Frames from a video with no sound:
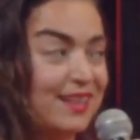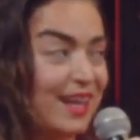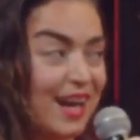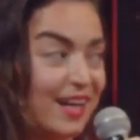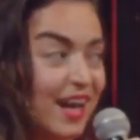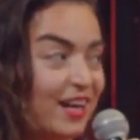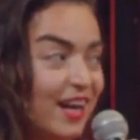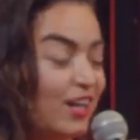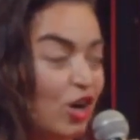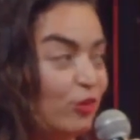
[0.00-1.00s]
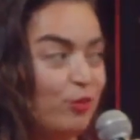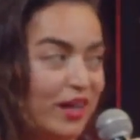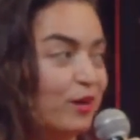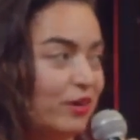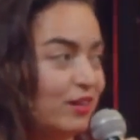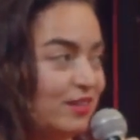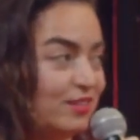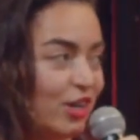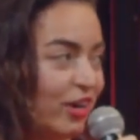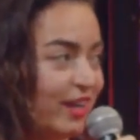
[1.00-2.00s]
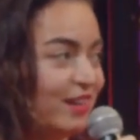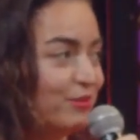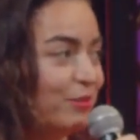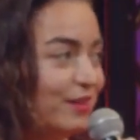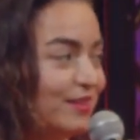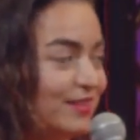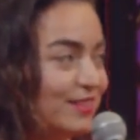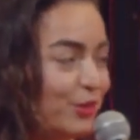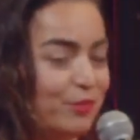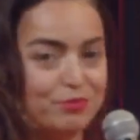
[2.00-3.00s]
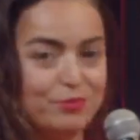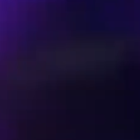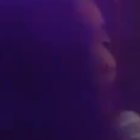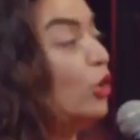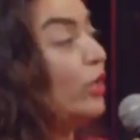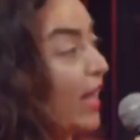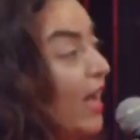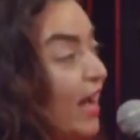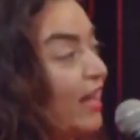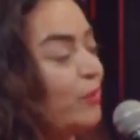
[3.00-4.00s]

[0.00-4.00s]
I can't pick one, sorry, but so okay, I can